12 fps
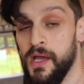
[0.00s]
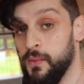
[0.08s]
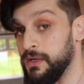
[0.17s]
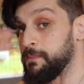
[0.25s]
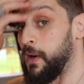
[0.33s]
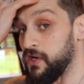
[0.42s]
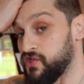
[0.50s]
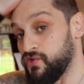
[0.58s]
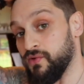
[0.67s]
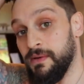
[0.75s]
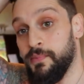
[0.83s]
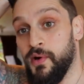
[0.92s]
with
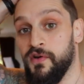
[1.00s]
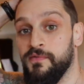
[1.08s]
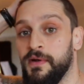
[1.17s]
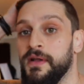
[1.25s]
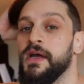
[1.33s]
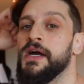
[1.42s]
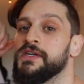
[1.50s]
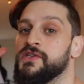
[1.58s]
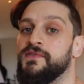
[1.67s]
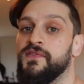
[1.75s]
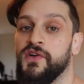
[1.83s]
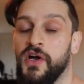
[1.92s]
postural improvement. So if you've